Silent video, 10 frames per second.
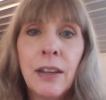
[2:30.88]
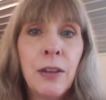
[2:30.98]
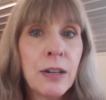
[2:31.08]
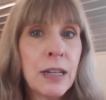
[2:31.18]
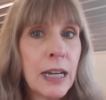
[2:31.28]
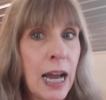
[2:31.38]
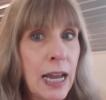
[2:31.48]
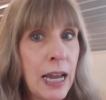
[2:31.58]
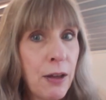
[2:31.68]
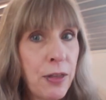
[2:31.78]
there's a
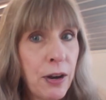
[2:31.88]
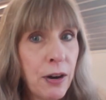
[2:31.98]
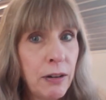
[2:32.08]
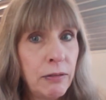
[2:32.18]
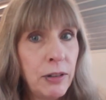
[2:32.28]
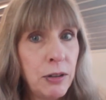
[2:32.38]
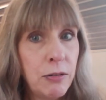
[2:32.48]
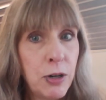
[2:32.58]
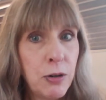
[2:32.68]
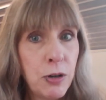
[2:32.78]
guy out there, you
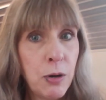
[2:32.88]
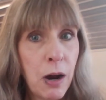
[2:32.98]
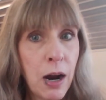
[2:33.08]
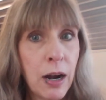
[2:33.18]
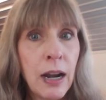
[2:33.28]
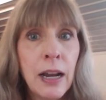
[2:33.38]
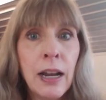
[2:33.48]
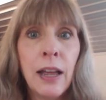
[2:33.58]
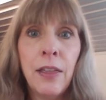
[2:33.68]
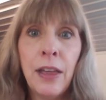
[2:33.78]
know who you are,
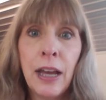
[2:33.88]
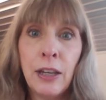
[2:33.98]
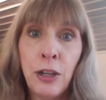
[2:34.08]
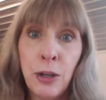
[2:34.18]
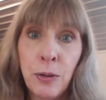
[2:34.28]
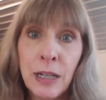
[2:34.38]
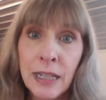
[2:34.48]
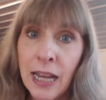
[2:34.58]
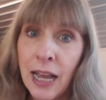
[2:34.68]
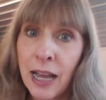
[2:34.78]
that you had
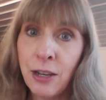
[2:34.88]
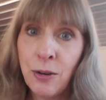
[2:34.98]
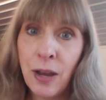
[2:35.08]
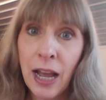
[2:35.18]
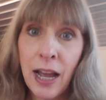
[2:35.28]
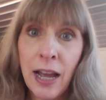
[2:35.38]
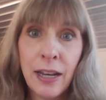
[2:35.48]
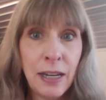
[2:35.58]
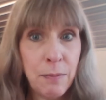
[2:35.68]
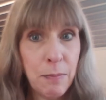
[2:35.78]
said you
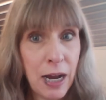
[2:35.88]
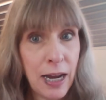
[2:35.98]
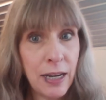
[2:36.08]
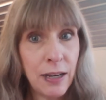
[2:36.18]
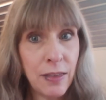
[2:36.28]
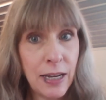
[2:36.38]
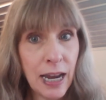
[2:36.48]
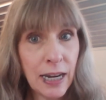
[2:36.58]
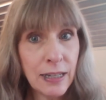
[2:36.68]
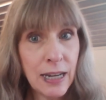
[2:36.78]
had in mind the
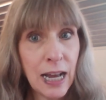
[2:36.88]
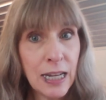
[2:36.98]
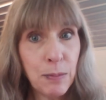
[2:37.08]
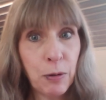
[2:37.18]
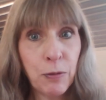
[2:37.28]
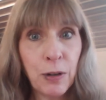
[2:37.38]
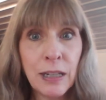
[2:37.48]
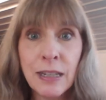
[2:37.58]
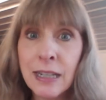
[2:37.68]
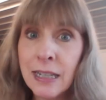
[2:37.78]
next gospel for
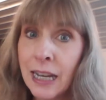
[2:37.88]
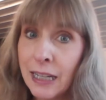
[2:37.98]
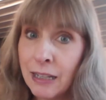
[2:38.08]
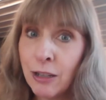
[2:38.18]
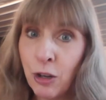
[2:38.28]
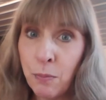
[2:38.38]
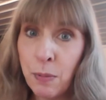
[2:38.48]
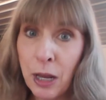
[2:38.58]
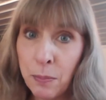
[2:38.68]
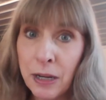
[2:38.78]
us to study. So you
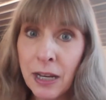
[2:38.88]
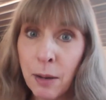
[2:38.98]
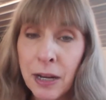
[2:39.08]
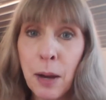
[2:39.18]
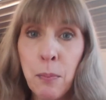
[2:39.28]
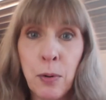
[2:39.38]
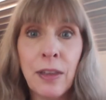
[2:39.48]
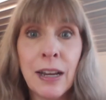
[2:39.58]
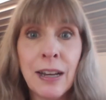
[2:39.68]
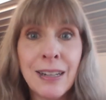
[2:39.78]
better be coming up
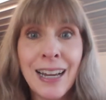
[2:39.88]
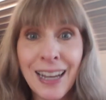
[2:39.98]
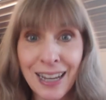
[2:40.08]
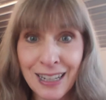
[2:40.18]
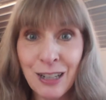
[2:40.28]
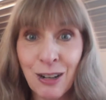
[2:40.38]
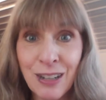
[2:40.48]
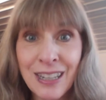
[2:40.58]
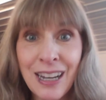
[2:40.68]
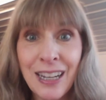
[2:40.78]
with it because I got to start
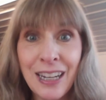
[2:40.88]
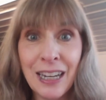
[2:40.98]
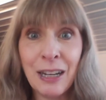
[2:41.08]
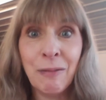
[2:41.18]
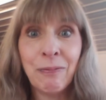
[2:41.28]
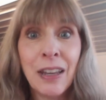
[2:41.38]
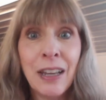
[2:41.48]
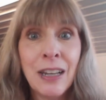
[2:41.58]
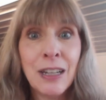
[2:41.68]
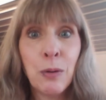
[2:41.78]
studying.
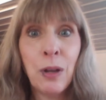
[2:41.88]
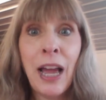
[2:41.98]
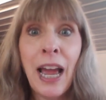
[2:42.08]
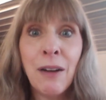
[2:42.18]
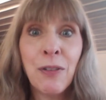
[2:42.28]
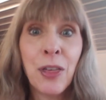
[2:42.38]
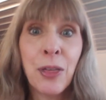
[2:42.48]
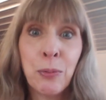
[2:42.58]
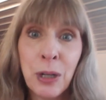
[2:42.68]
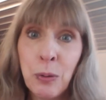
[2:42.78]
So we'll have
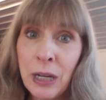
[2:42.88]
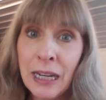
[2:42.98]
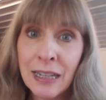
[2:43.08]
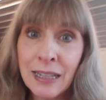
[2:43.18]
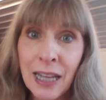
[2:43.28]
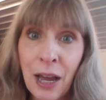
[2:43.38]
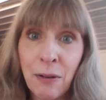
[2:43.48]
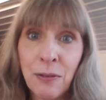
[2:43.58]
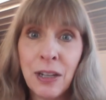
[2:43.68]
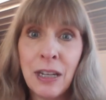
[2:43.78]
3 weeks
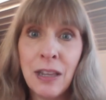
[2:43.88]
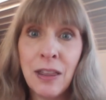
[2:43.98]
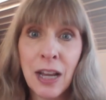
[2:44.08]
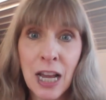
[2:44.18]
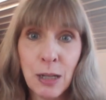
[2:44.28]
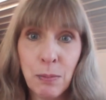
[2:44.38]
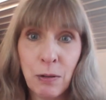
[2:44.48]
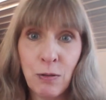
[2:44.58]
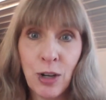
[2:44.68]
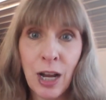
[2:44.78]
left in the Gospel
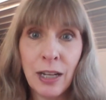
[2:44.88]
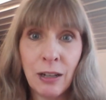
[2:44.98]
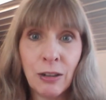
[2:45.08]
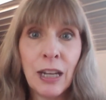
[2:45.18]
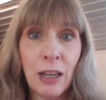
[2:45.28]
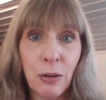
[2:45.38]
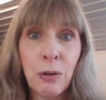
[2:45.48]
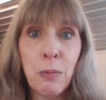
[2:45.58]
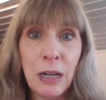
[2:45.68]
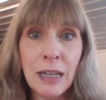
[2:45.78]
of John. It'll take
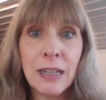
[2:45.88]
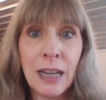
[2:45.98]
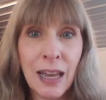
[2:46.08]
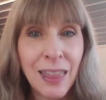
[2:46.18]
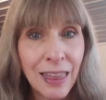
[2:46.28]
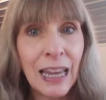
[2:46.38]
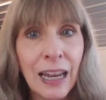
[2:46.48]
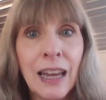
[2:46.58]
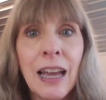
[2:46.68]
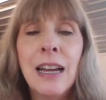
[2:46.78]
3 weeks, I
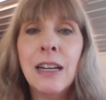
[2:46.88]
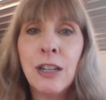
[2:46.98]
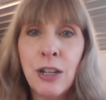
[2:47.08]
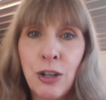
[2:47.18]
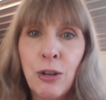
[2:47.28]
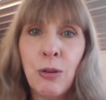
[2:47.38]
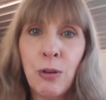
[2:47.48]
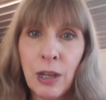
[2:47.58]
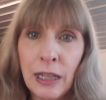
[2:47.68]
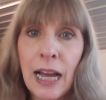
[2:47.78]
think, to
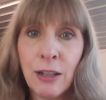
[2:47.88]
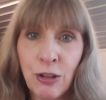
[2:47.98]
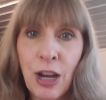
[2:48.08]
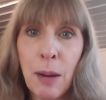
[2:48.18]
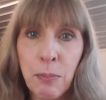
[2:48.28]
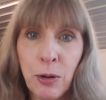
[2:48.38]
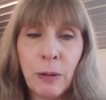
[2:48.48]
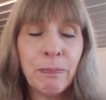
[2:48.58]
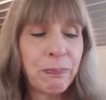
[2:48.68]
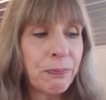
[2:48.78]
do the last
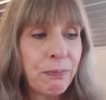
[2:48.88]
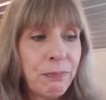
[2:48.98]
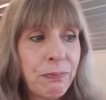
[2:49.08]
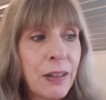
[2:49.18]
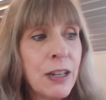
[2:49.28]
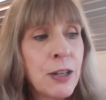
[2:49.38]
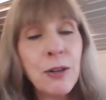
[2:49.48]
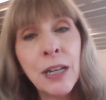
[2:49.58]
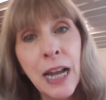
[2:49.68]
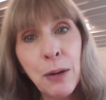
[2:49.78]
chapter. So
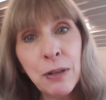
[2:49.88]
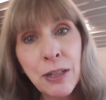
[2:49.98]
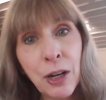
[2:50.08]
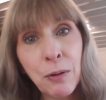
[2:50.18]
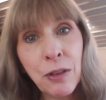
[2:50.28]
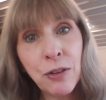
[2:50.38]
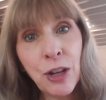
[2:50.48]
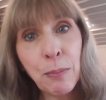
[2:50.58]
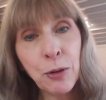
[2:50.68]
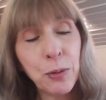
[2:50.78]
tonight we start with
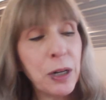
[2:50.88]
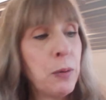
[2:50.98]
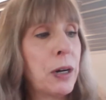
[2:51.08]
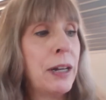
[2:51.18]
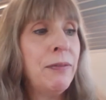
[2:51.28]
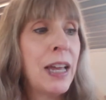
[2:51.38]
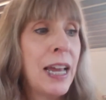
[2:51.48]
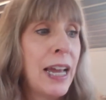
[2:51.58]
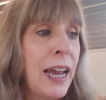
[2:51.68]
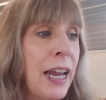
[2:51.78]
chapter 21,
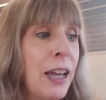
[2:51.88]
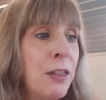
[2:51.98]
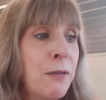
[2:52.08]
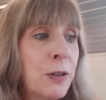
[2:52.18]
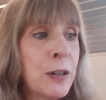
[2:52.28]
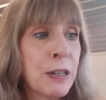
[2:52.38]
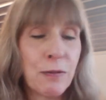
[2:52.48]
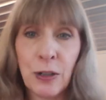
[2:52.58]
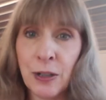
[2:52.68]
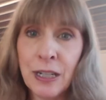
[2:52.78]
and the first
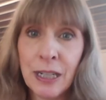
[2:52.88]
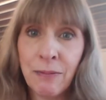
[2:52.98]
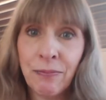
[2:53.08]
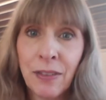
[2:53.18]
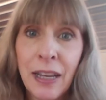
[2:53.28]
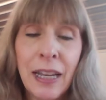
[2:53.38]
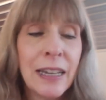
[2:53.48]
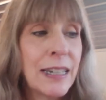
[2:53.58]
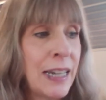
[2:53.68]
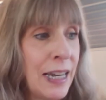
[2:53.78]
verse
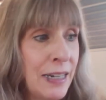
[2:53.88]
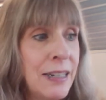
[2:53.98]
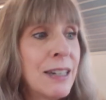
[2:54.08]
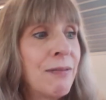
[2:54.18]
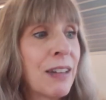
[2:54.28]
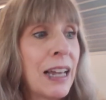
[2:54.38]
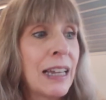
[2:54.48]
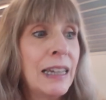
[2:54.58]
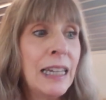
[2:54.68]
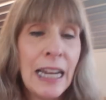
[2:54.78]
says,
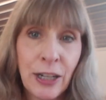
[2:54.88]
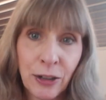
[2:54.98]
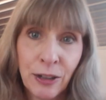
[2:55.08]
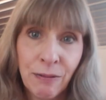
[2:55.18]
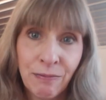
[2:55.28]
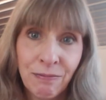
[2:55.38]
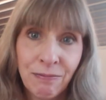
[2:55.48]
later,